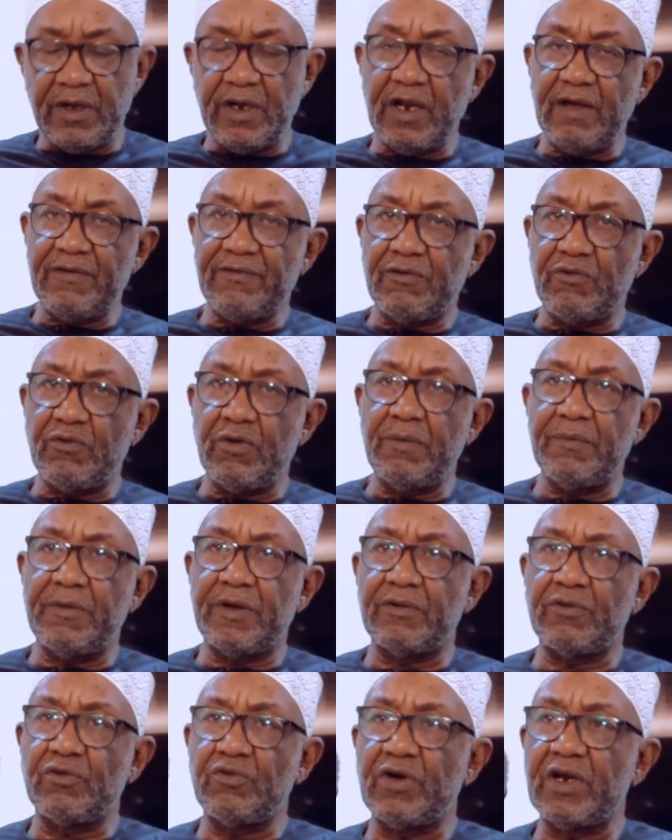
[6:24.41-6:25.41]
11
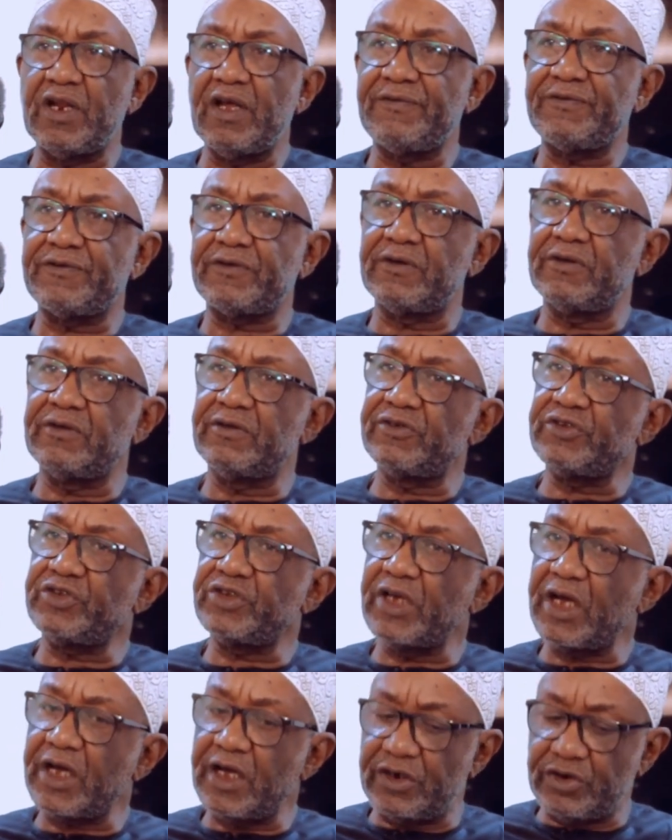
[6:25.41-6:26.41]
women who left in the
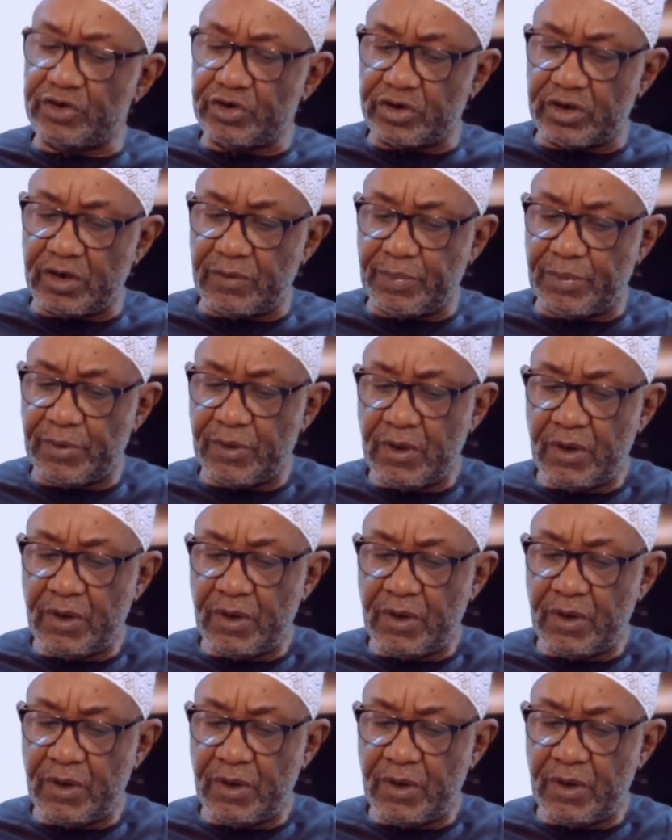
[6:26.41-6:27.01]
second trip,